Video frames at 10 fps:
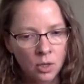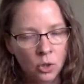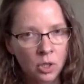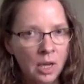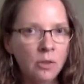
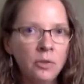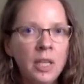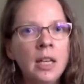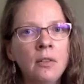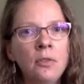just kind of
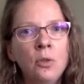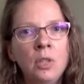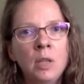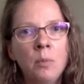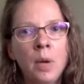take a few
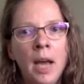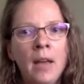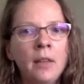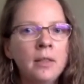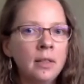deep
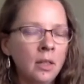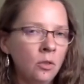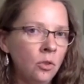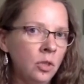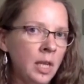breaths
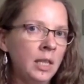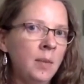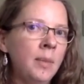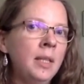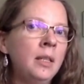and start a
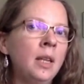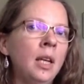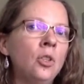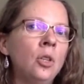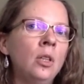
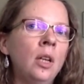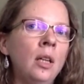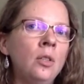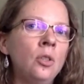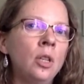meditation,
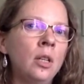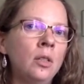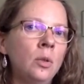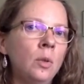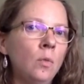and
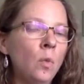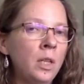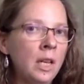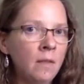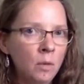just
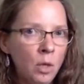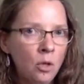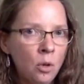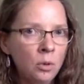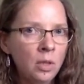whenever we
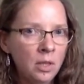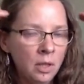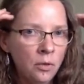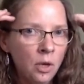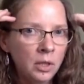notice
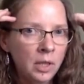a thought